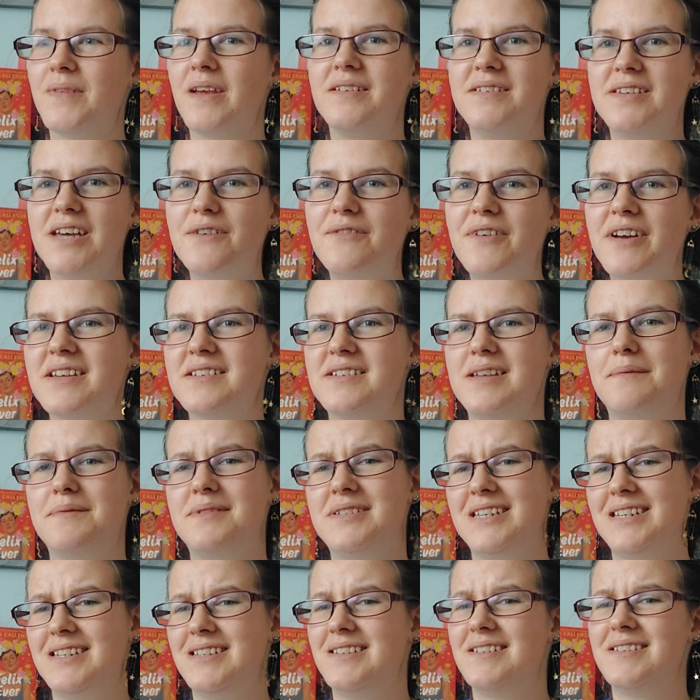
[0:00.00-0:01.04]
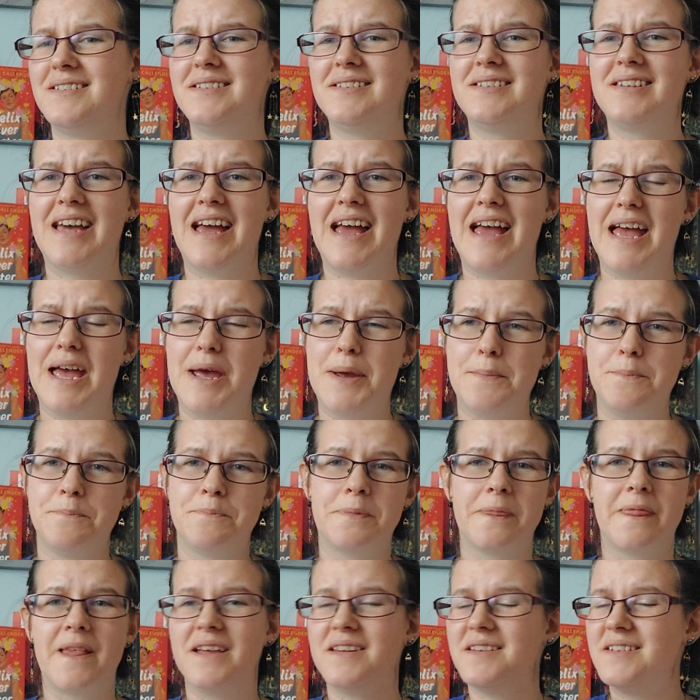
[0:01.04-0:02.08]
self-acceptance,
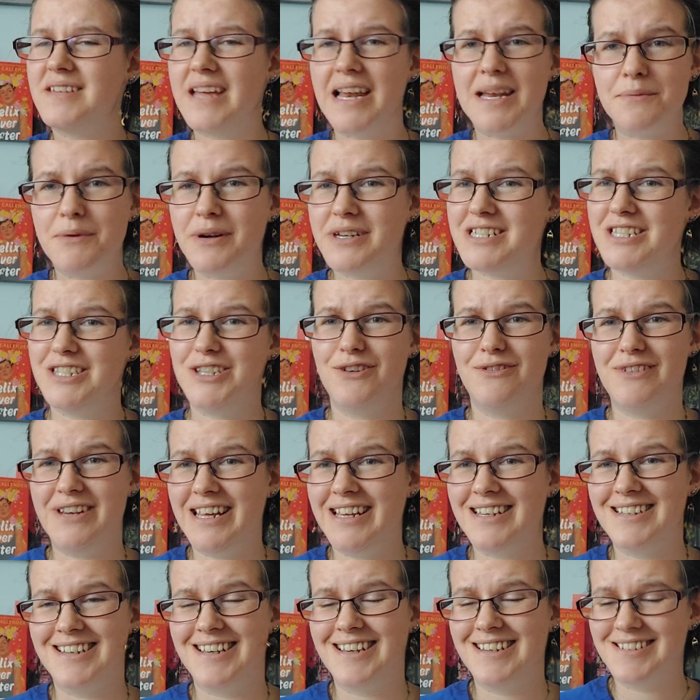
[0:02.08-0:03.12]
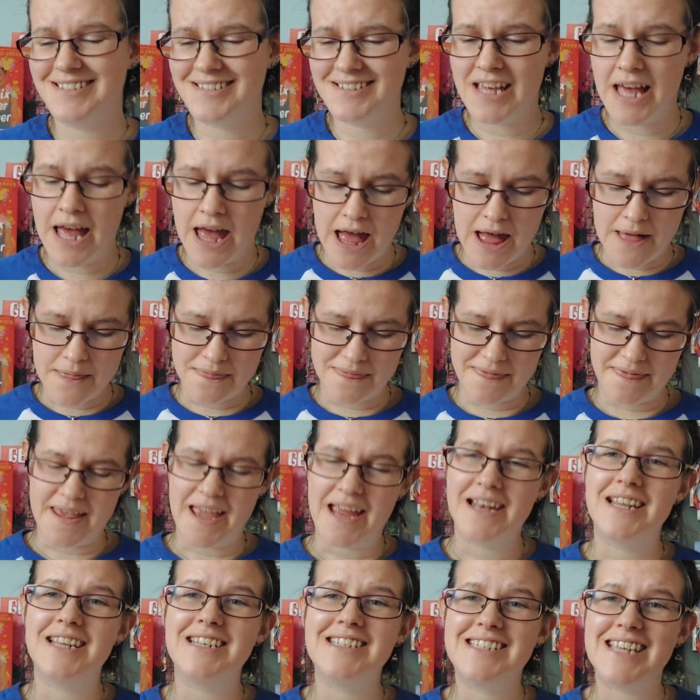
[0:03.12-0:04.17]
celebrating uniqueness,
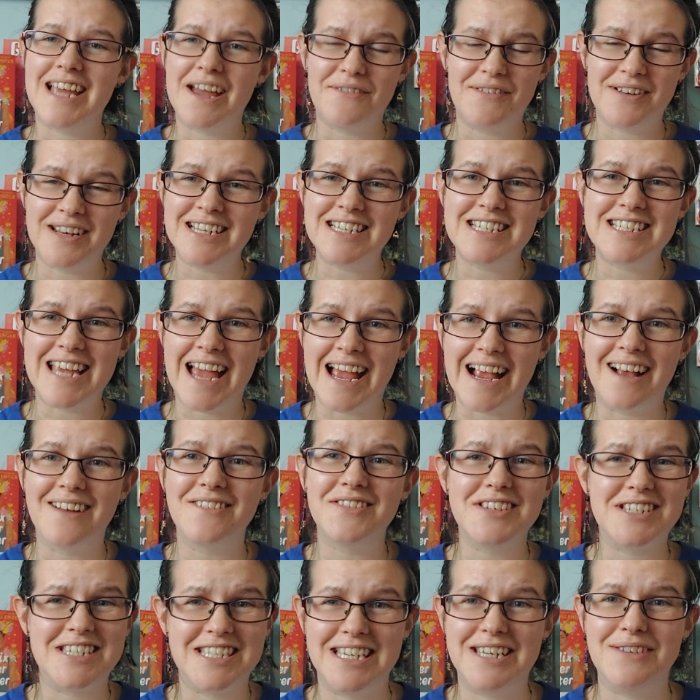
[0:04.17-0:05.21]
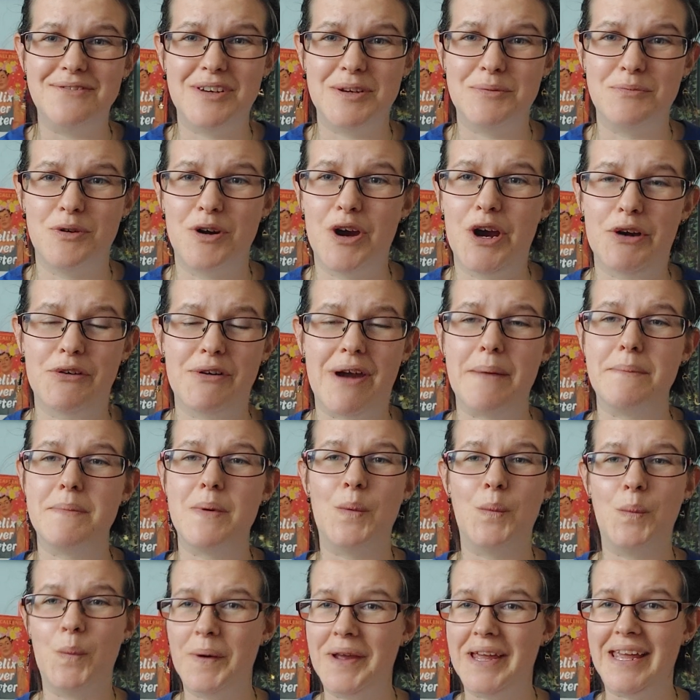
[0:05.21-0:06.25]
then definitely check out the TV programme
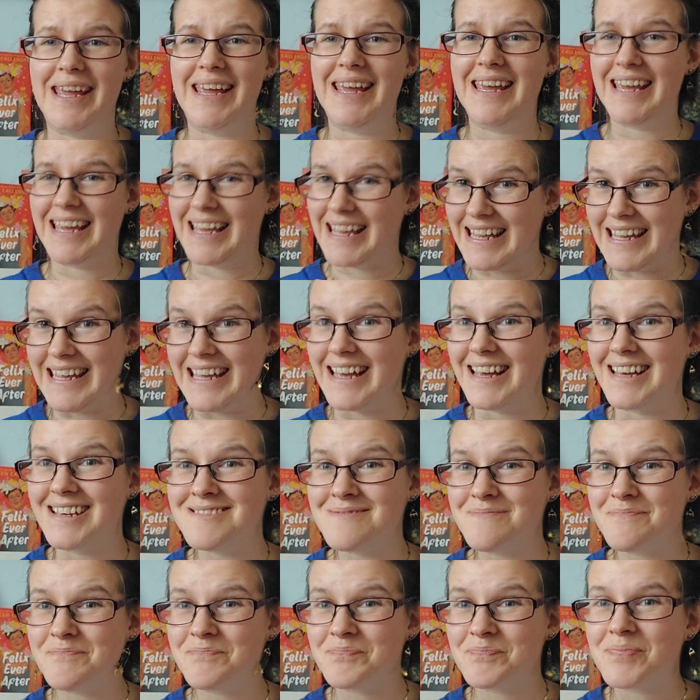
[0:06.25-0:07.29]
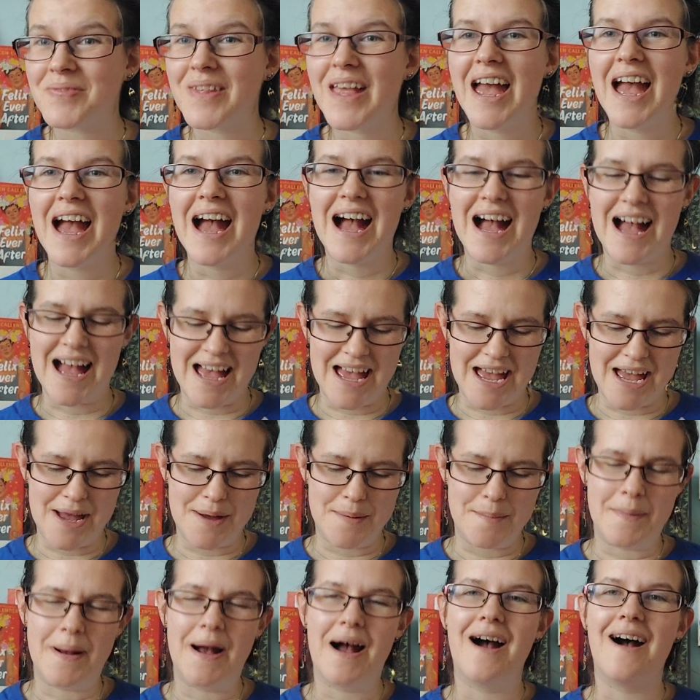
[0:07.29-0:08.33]
We're Here.
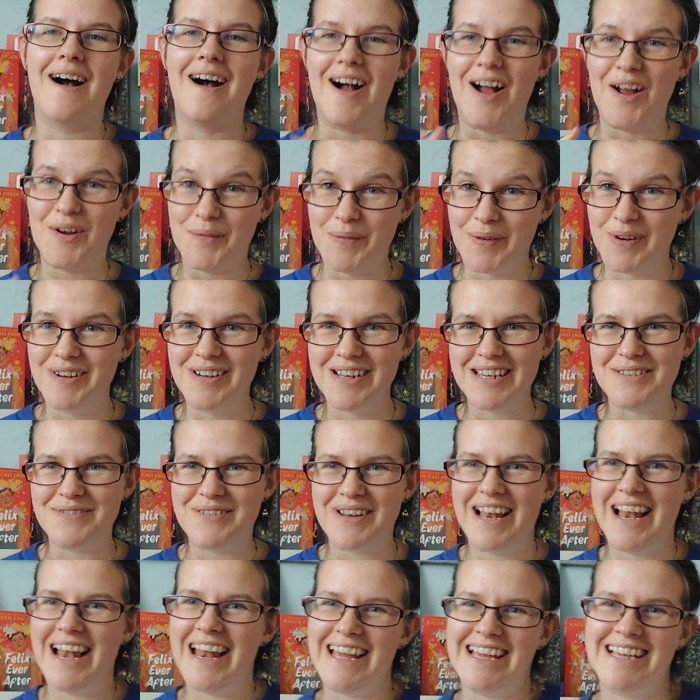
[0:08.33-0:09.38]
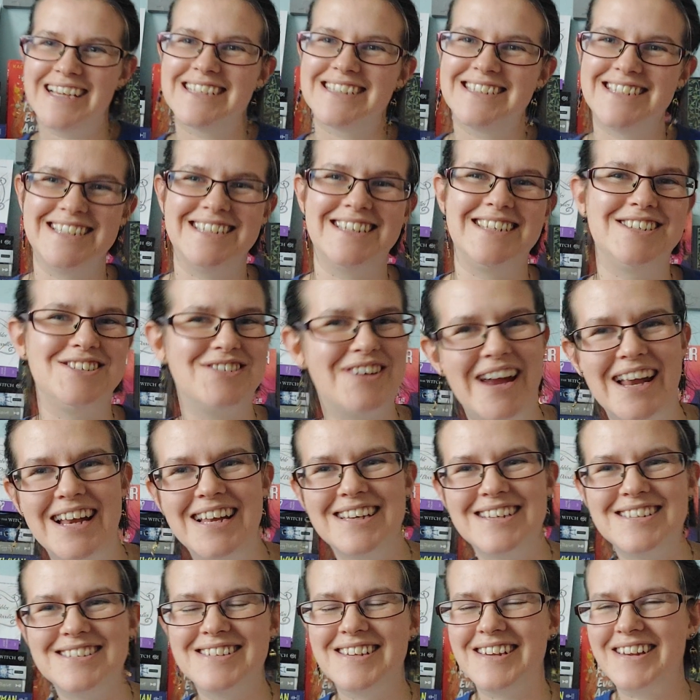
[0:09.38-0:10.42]
I will leave a link to the
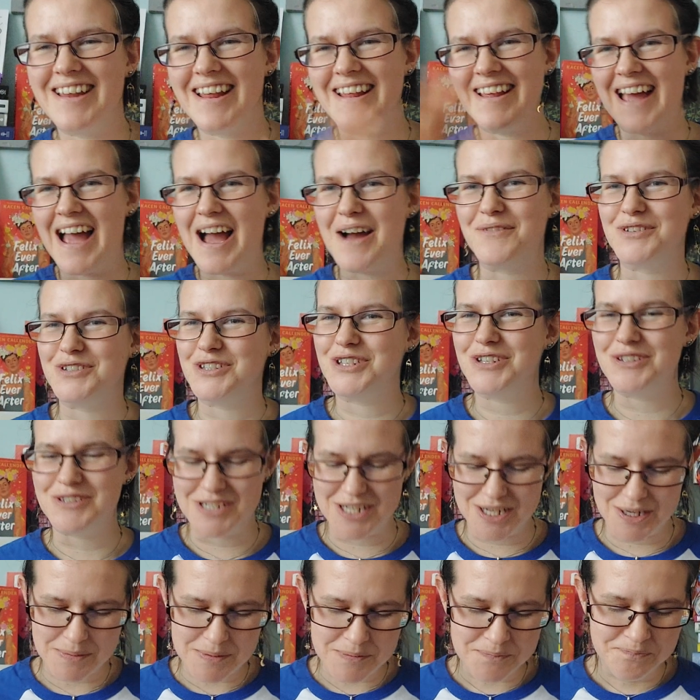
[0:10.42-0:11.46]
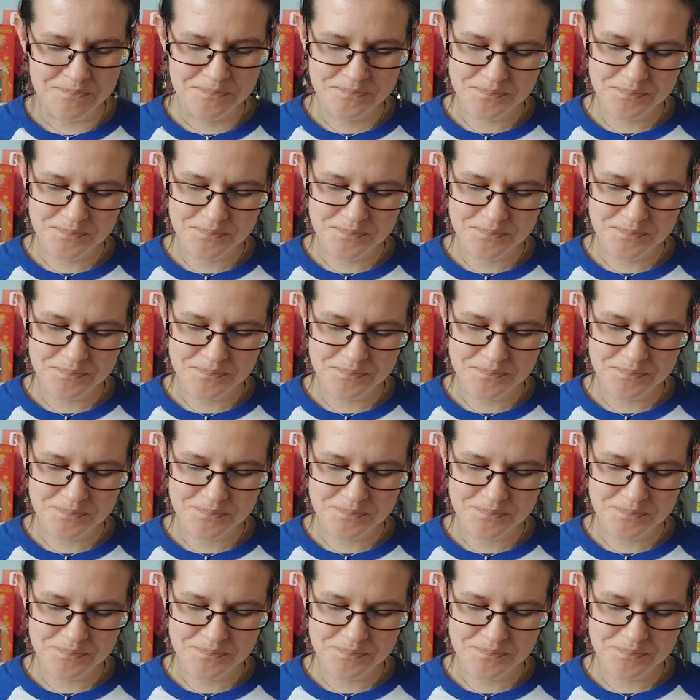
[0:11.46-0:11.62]
trailers that they have on YouTube.